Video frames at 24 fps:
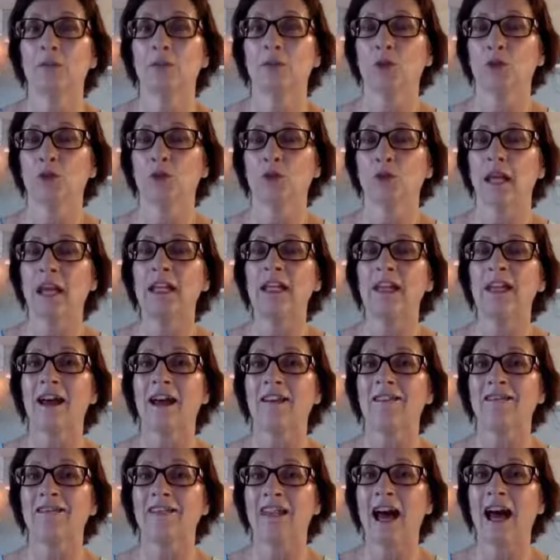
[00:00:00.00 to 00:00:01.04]
create
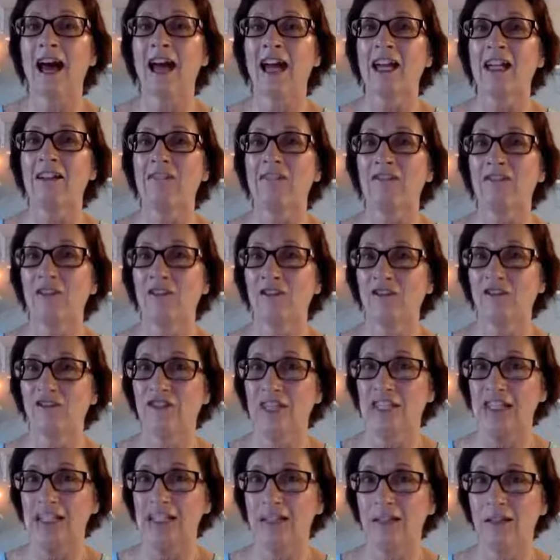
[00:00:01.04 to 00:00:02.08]
a live
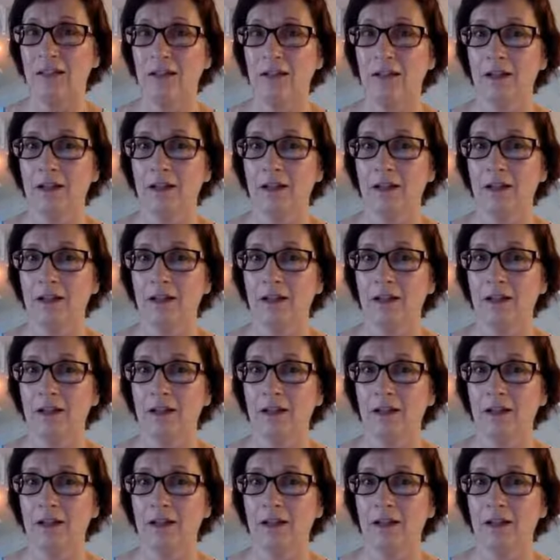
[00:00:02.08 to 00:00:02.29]
feed.